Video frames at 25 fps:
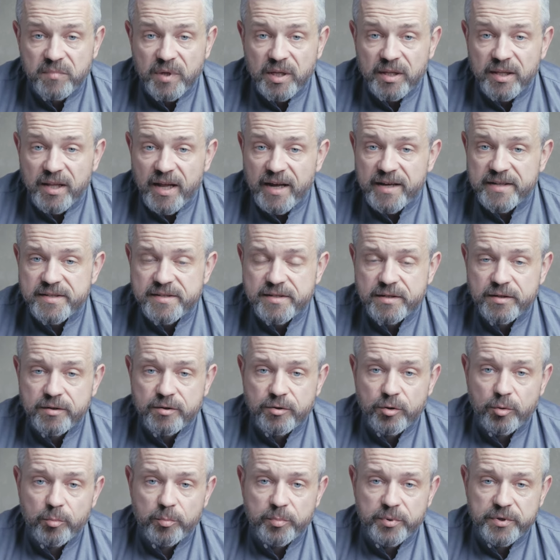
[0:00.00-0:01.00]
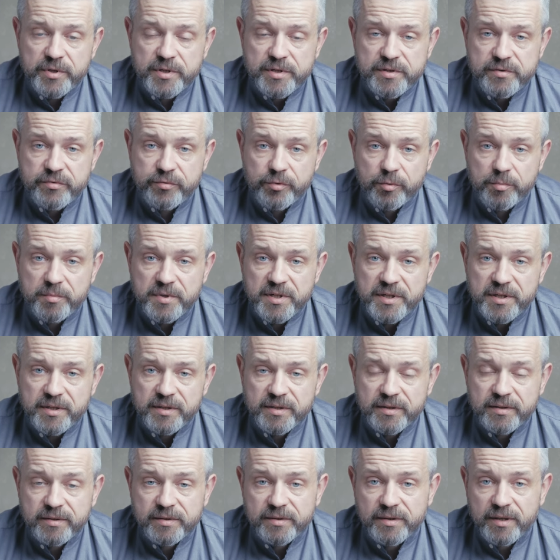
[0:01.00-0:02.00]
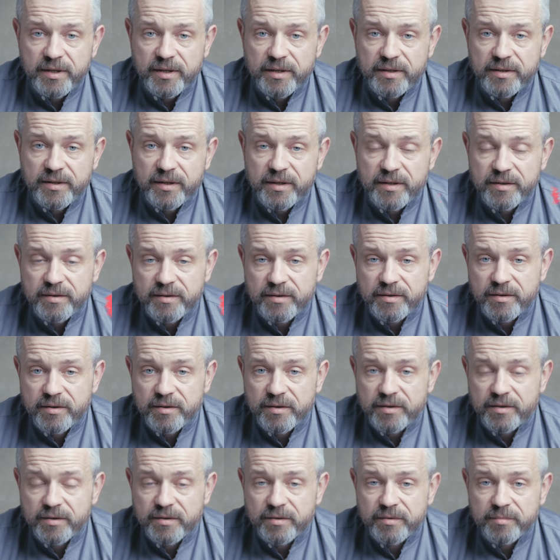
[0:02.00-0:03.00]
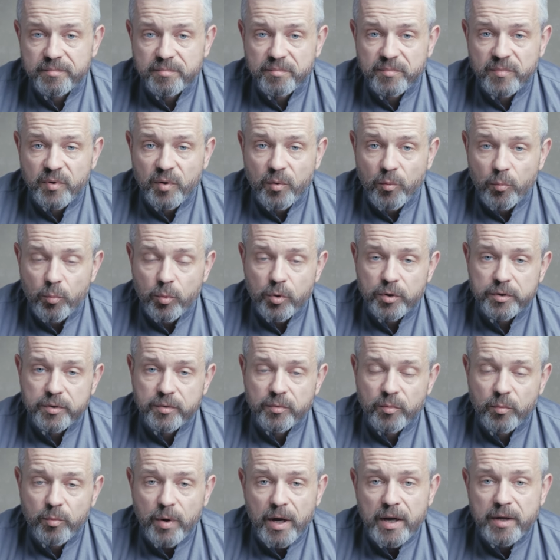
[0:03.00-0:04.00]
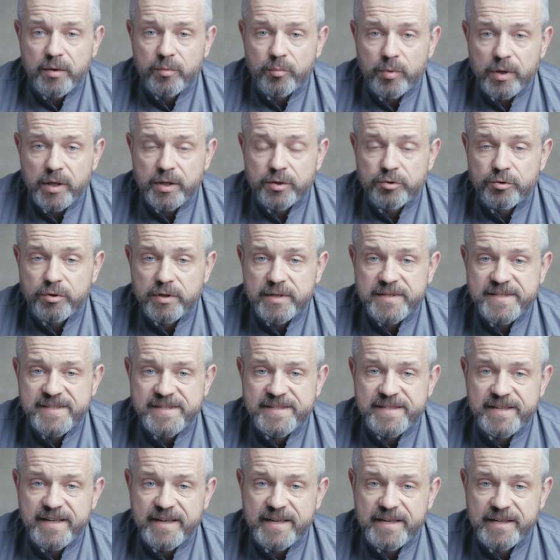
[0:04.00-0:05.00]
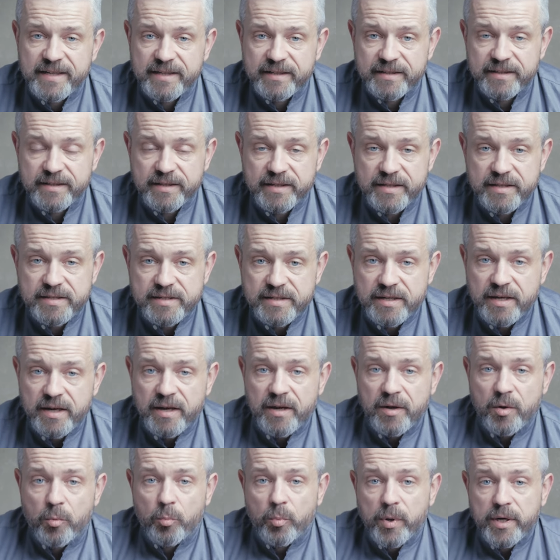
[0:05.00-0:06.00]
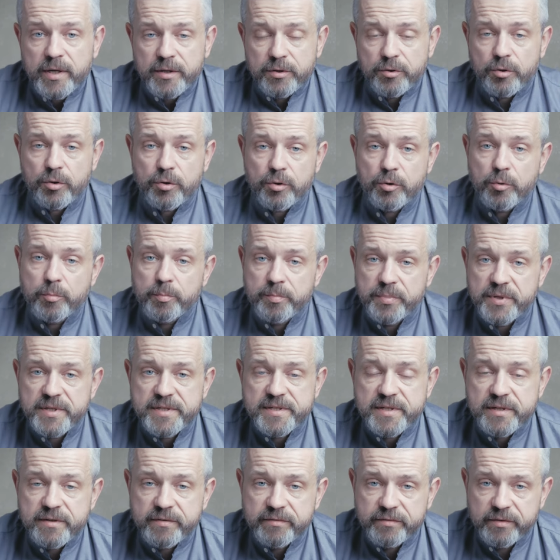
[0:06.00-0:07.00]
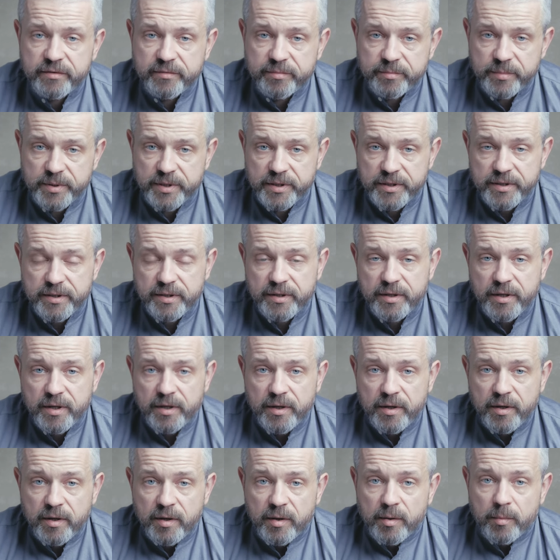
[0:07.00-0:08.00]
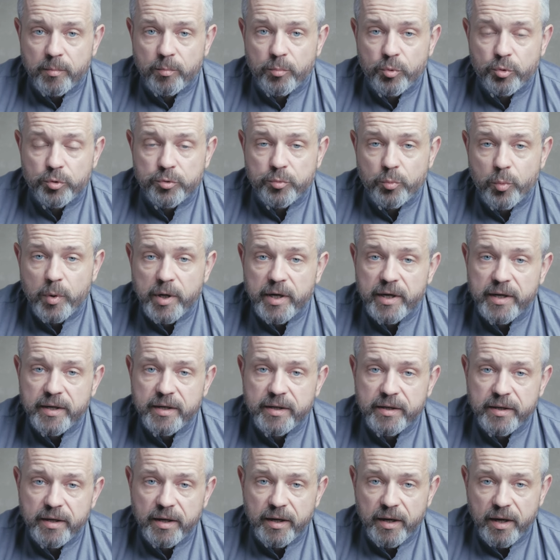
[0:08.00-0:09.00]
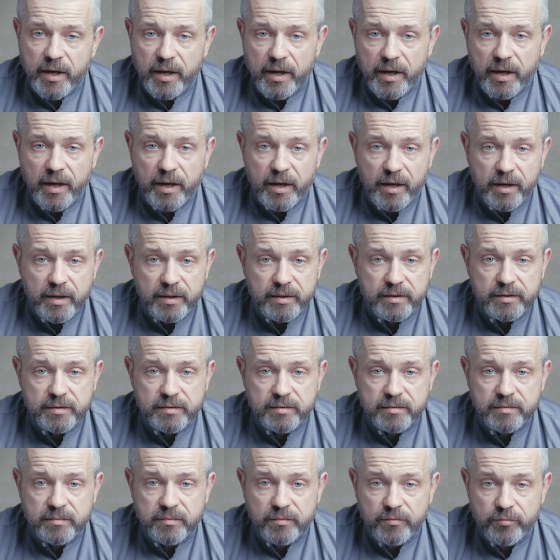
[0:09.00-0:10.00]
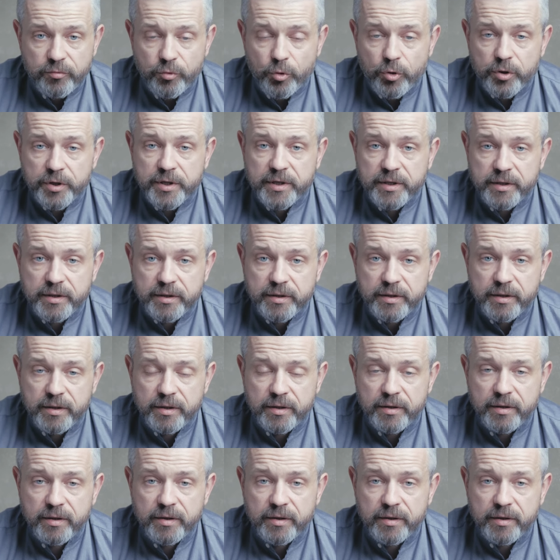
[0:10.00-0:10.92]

Lighting companies for me, yeah. And why do I saying this? We're not competing with me, but we are working